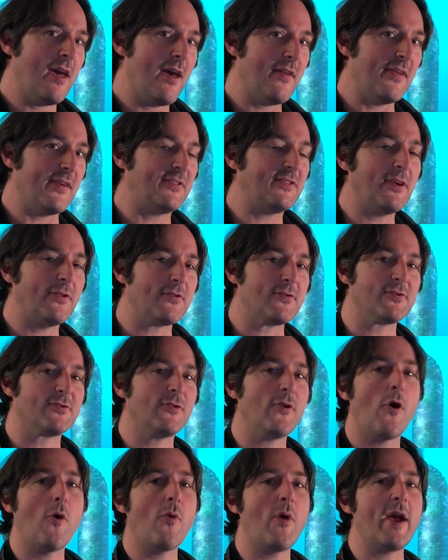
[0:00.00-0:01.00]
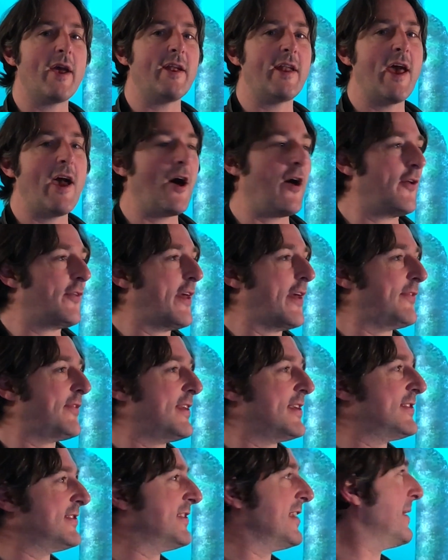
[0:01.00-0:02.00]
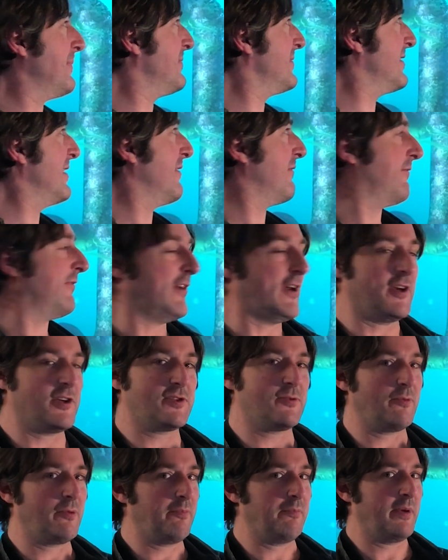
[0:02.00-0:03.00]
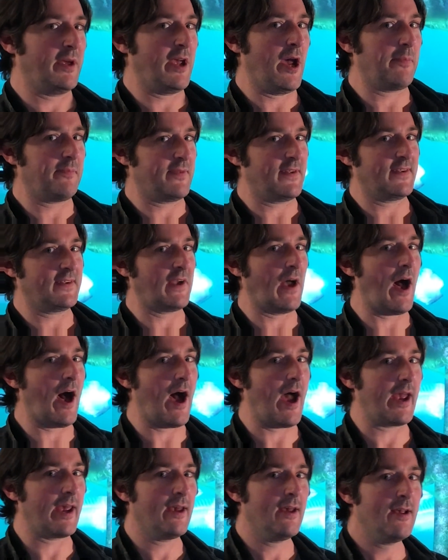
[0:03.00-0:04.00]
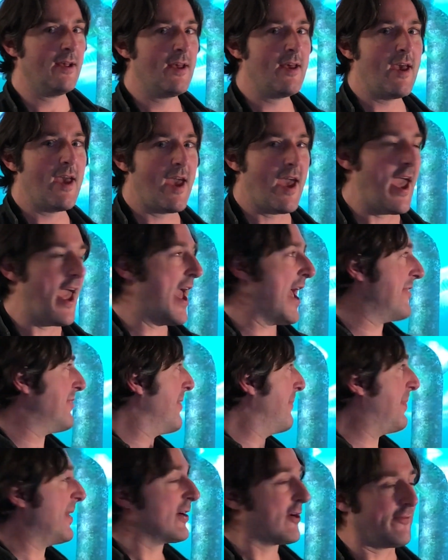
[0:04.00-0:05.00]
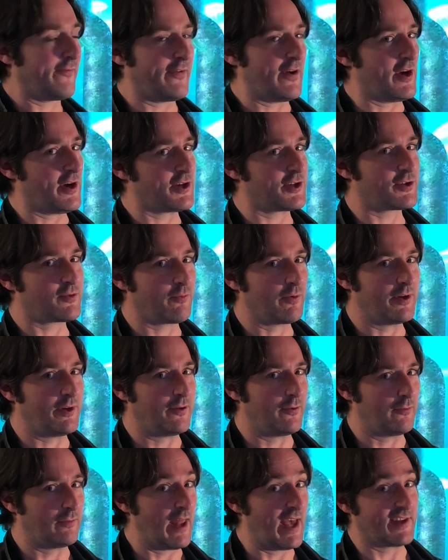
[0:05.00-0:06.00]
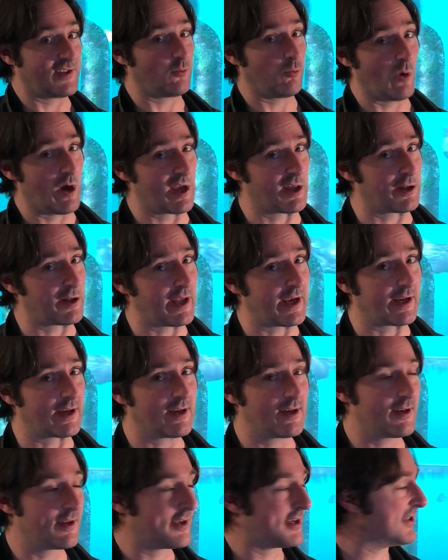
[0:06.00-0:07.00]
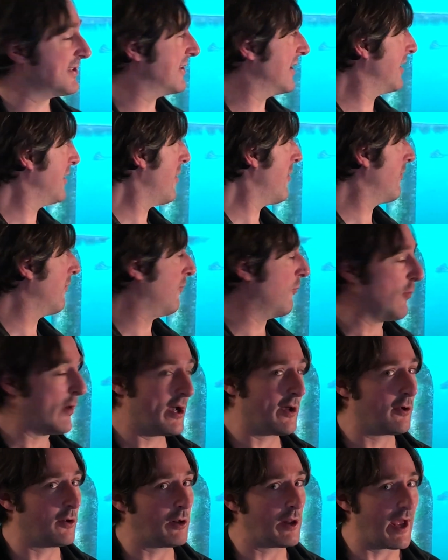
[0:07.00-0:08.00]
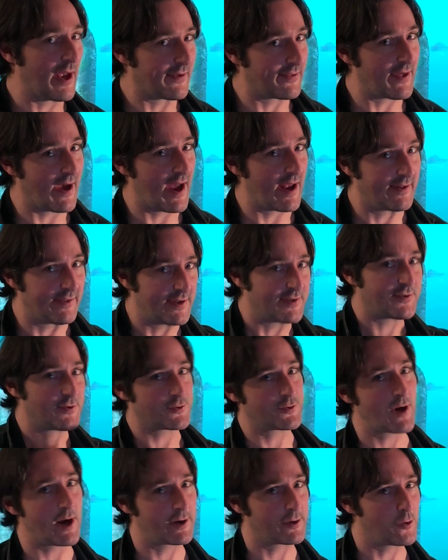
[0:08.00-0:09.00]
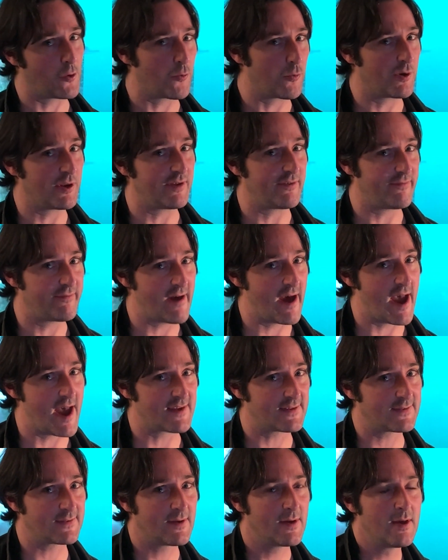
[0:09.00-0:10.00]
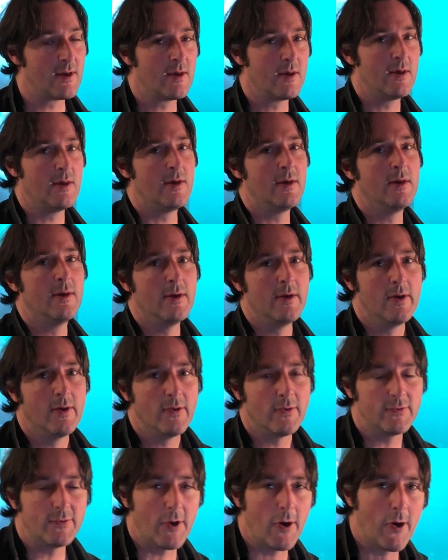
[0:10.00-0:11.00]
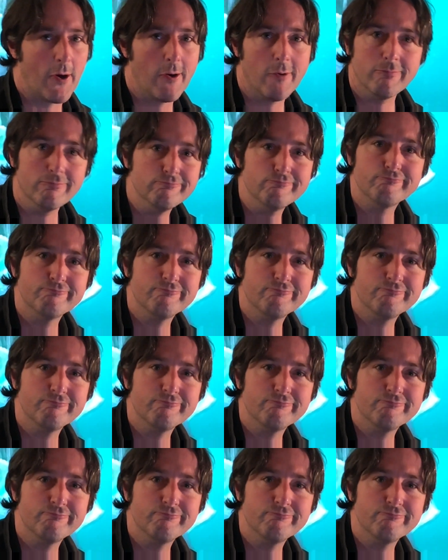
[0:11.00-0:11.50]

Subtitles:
and they said there's no way in hell that these deep sea fish would be up this high. And the bigger fish would do less wiggling, because they don't wiggle like that unless they're trying to go really fast. So,